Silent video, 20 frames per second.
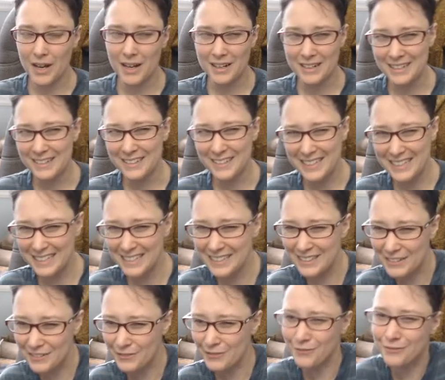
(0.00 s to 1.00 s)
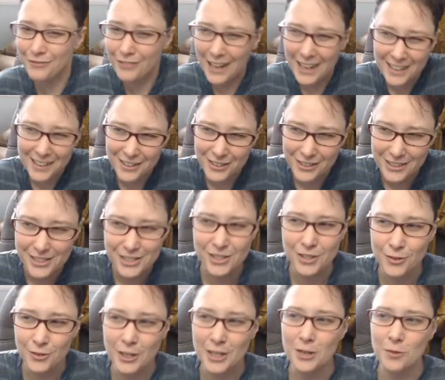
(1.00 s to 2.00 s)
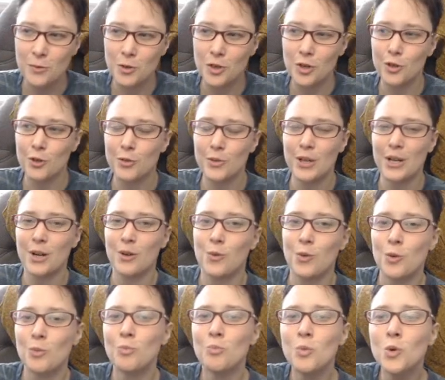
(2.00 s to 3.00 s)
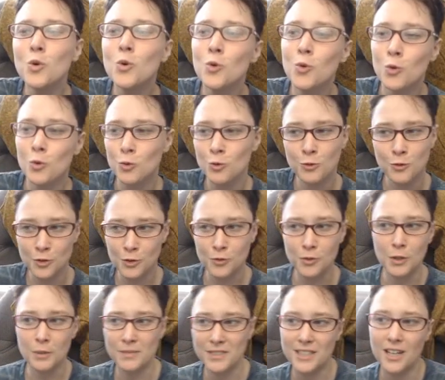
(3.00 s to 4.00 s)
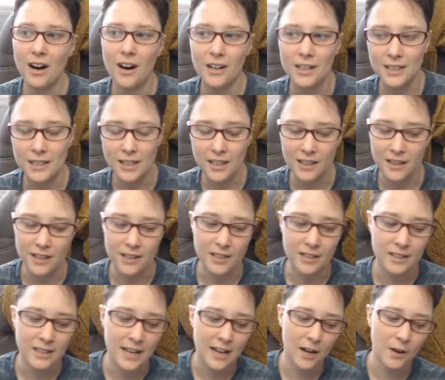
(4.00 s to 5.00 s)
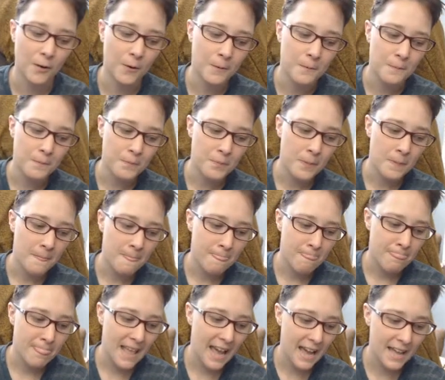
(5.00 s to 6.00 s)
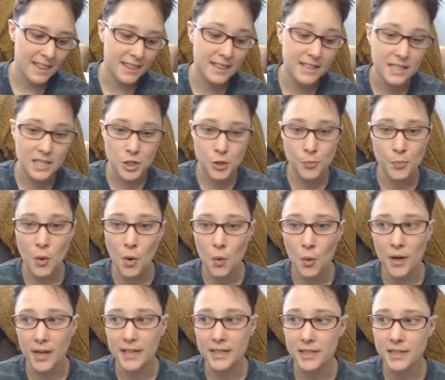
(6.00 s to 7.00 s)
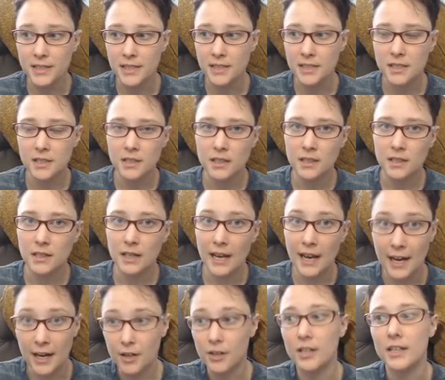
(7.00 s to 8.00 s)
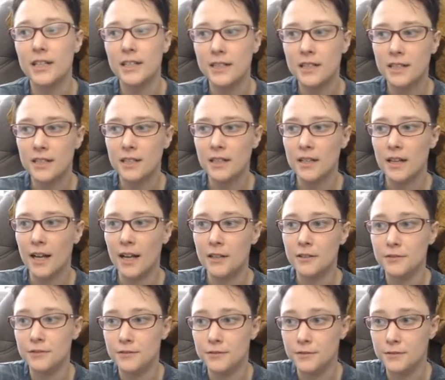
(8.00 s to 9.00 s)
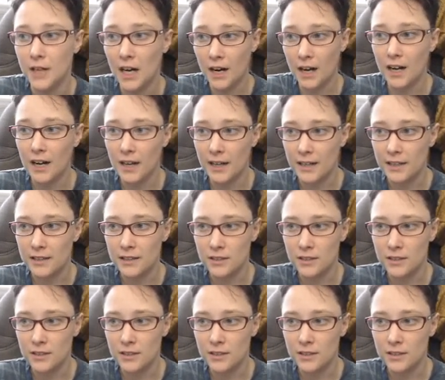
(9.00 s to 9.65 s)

fired is the right word. They got removed from Talk Heathen. Now, at this point, Eric and V,